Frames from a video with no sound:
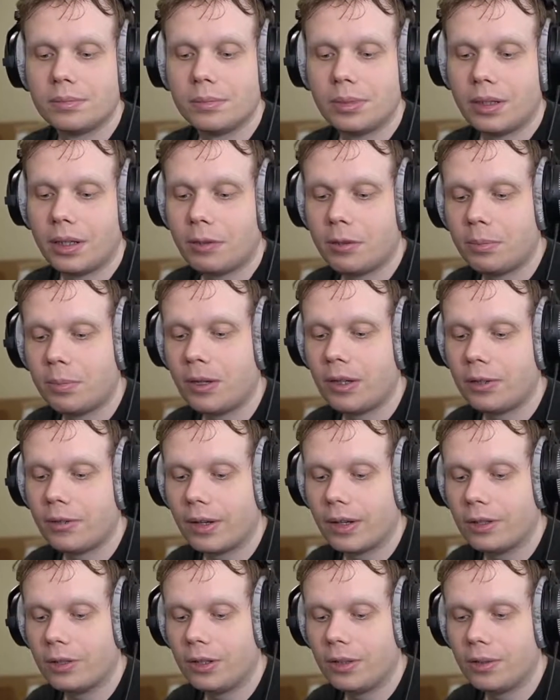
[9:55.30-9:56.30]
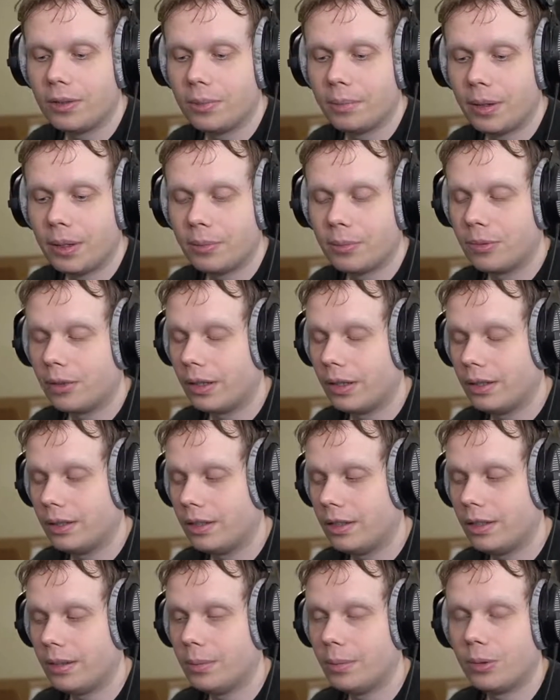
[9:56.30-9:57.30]
But I would probably rather use a membrane
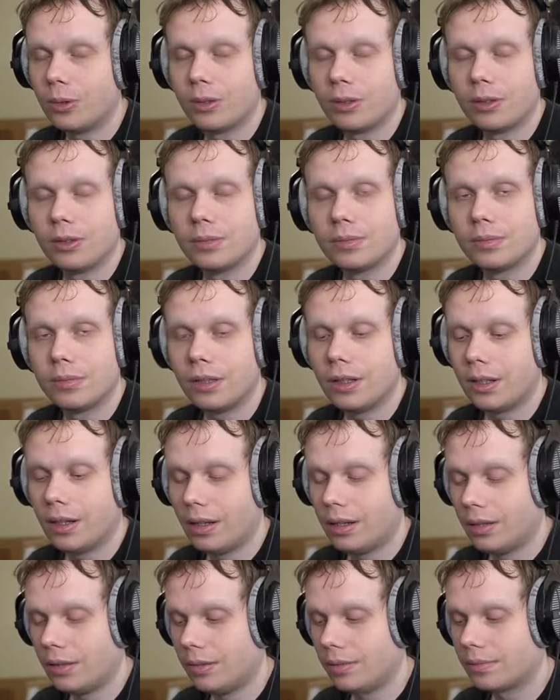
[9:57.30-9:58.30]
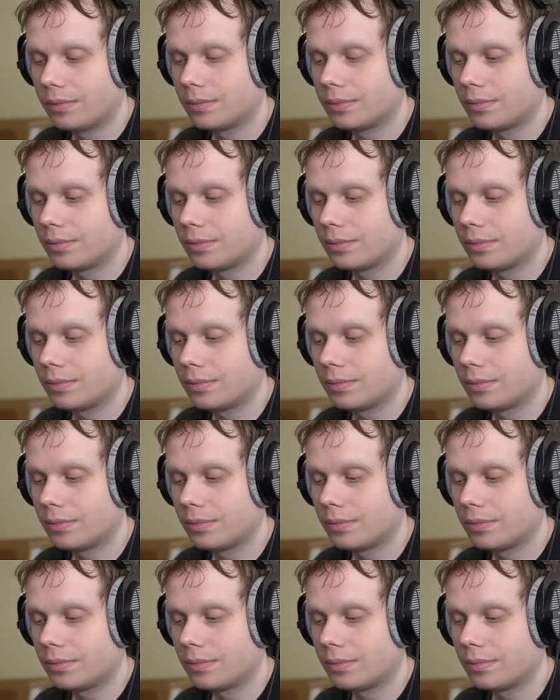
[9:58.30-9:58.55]
keyboard than